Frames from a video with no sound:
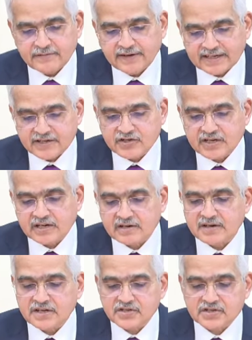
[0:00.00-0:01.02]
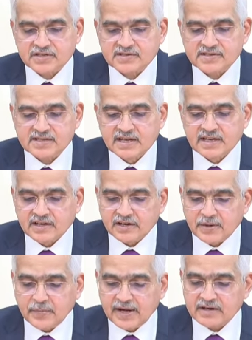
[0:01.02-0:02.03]
Financial conditions
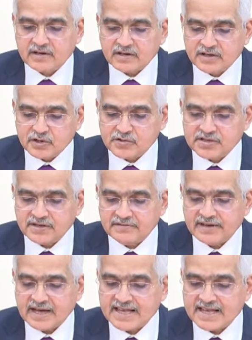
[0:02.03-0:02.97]
remained conducive,